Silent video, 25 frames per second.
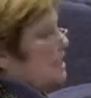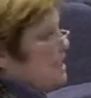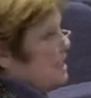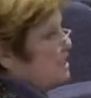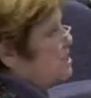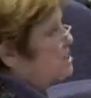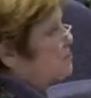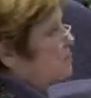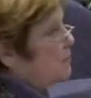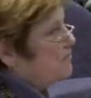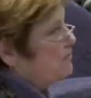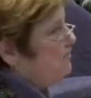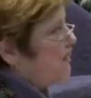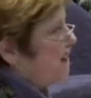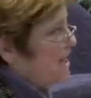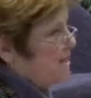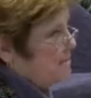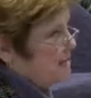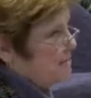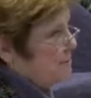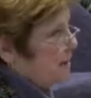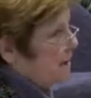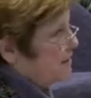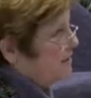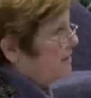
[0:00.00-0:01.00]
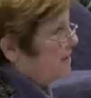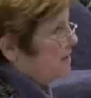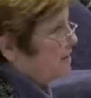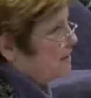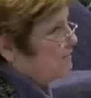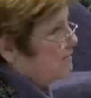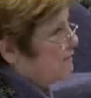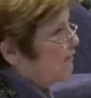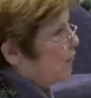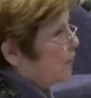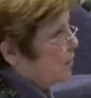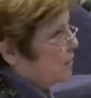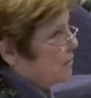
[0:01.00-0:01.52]
is provided by the
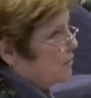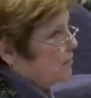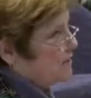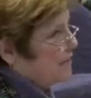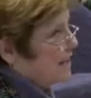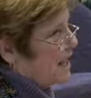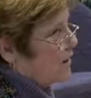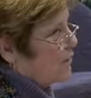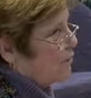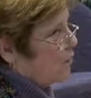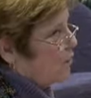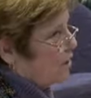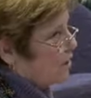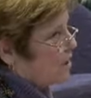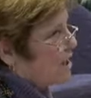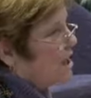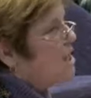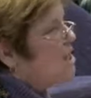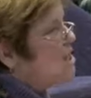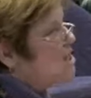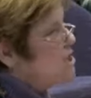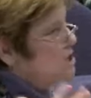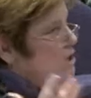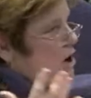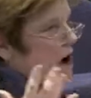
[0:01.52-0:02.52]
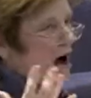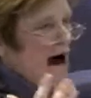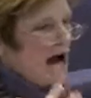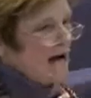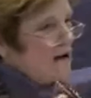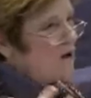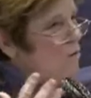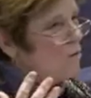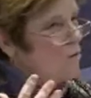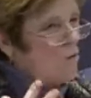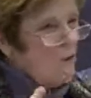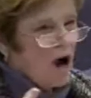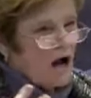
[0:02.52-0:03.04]
informal network. So I
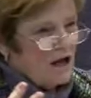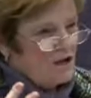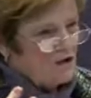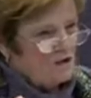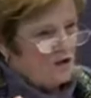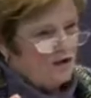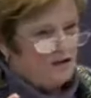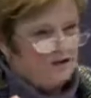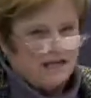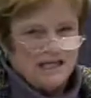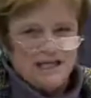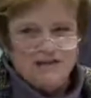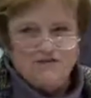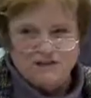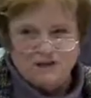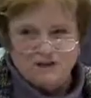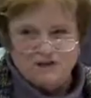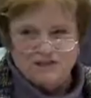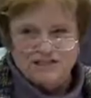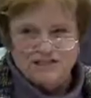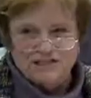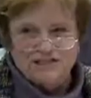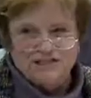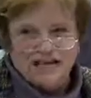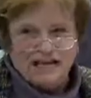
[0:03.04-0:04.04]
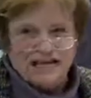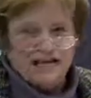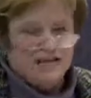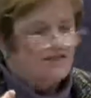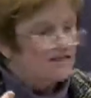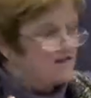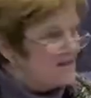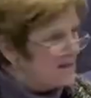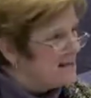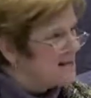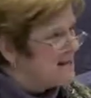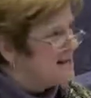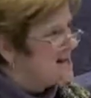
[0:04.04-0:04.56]
don't want you to leave here today
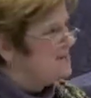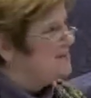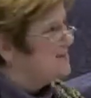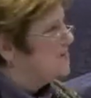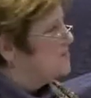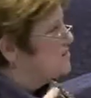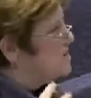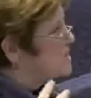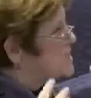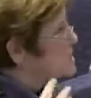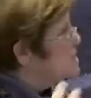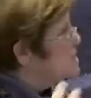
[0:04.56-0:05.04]
thinking that the